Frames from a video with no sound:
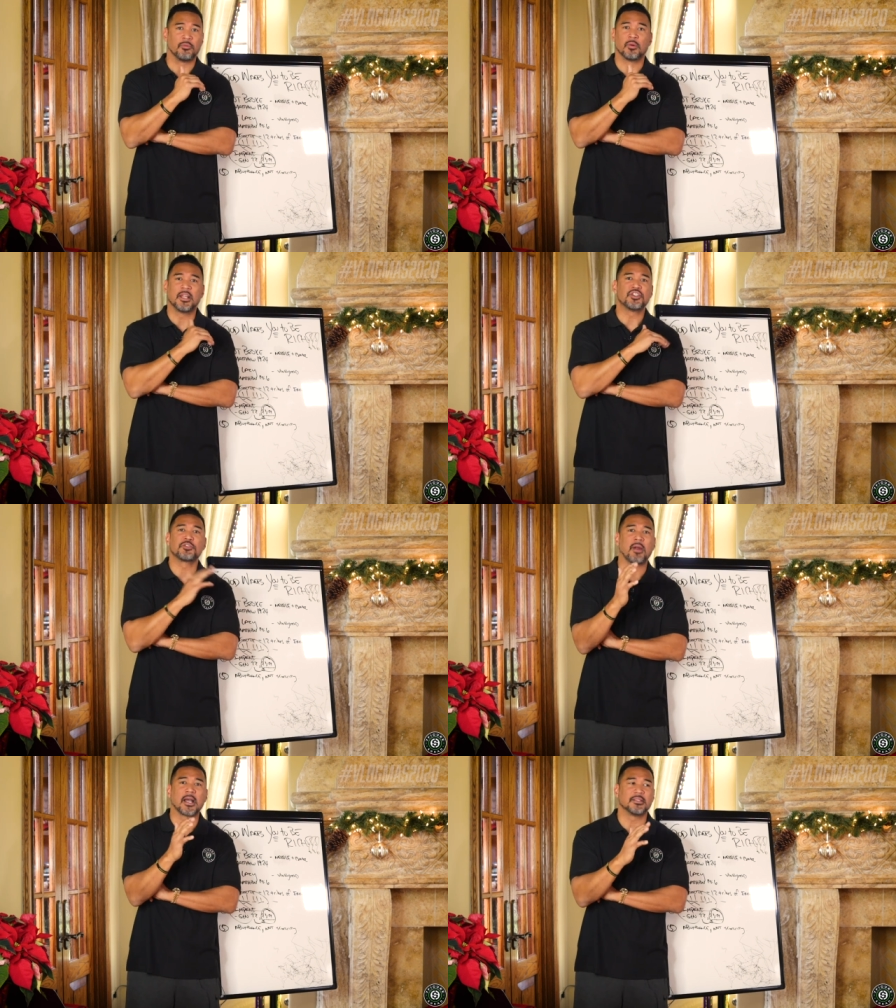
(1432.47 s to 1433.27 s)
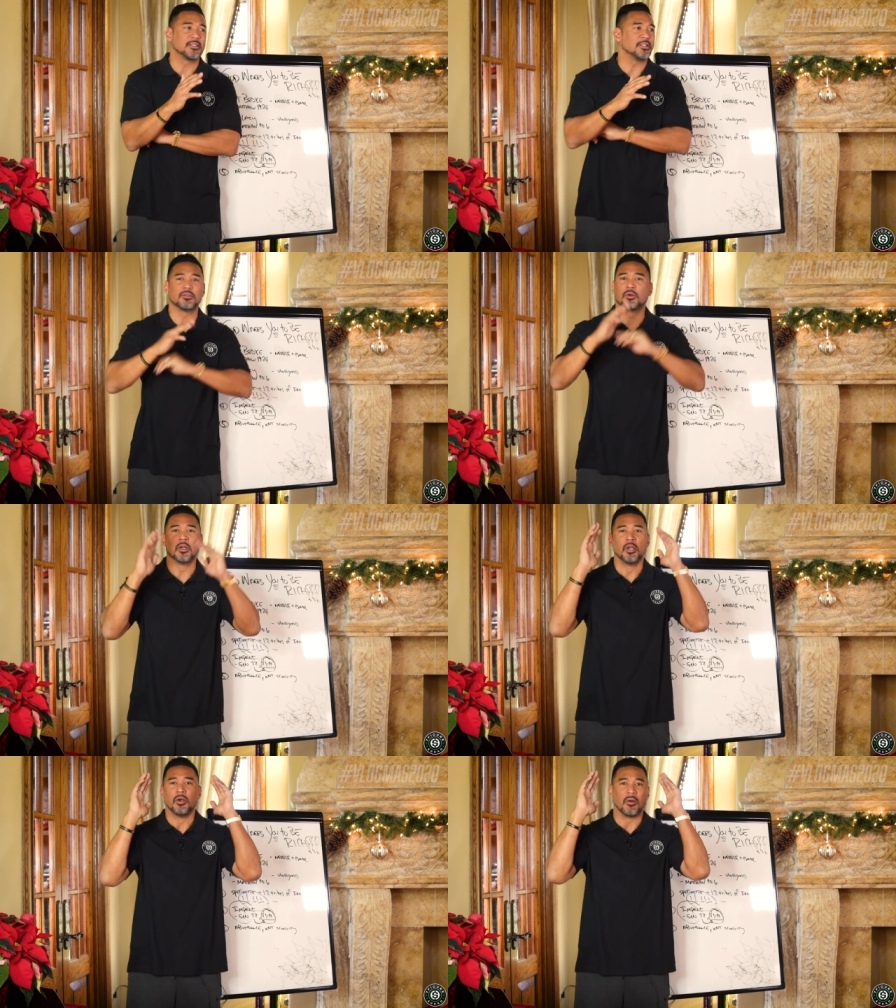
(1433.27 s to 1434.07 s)
with religious practices
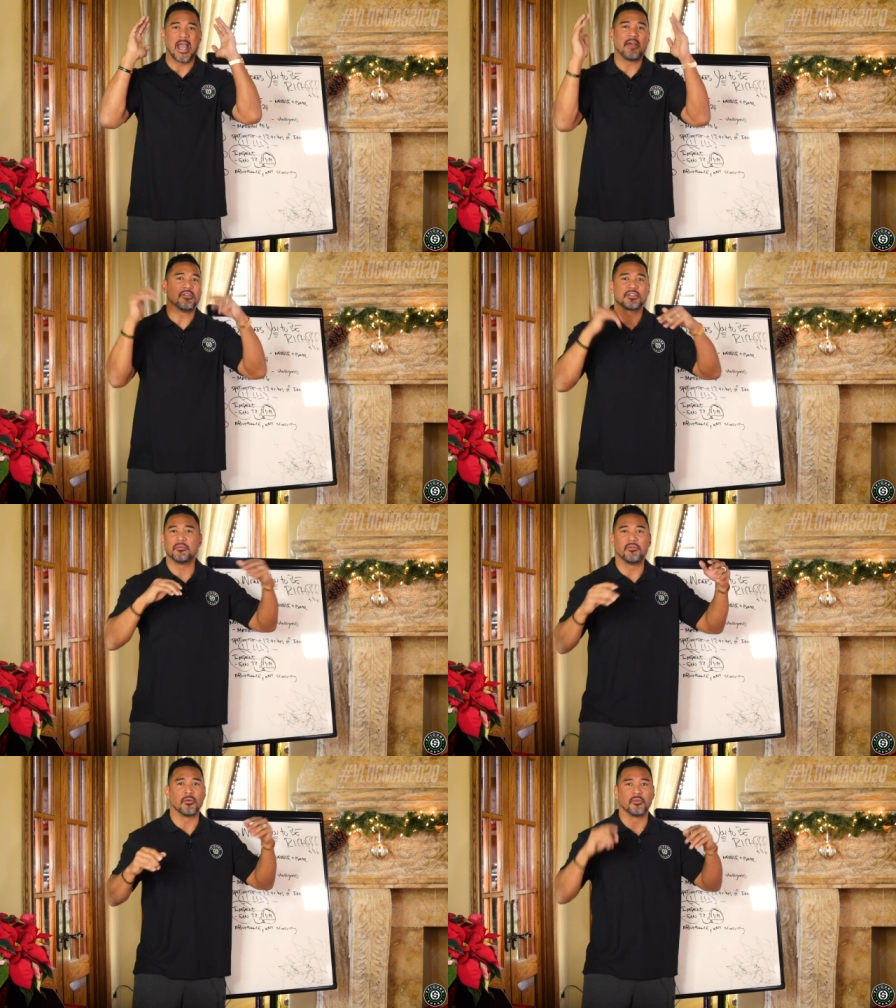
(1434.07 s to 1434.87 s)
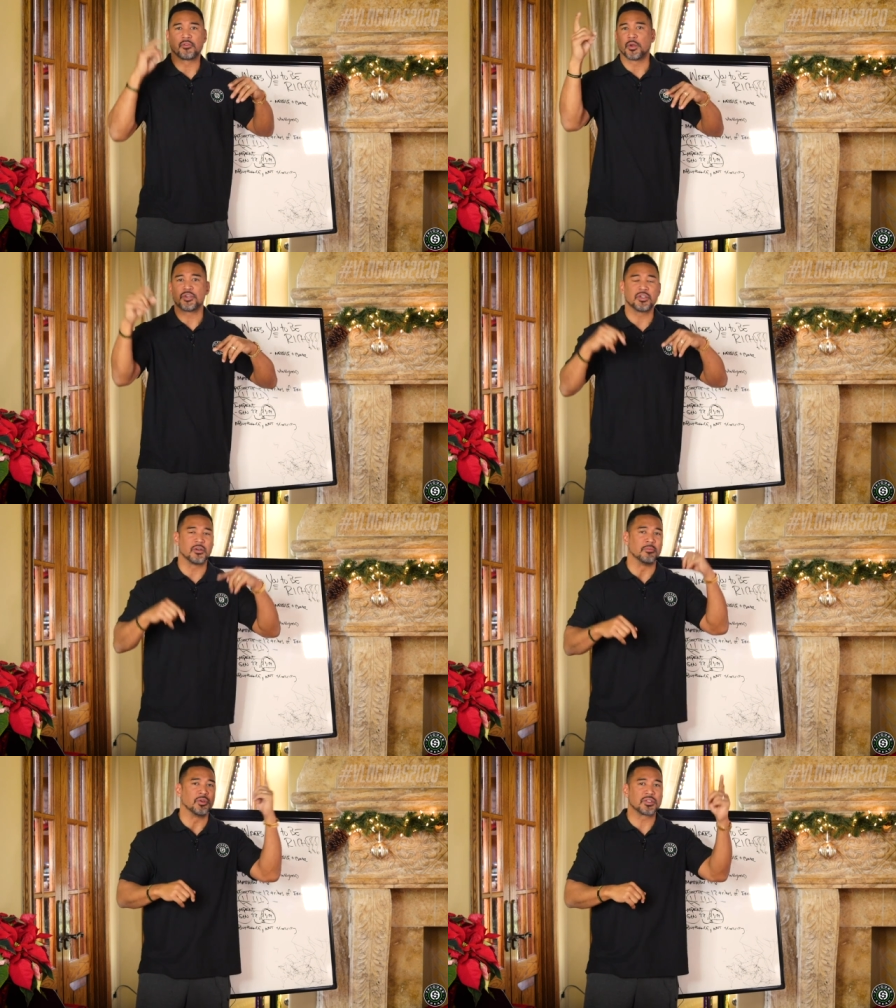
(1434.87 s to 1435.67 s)
or, or having some form of Christian or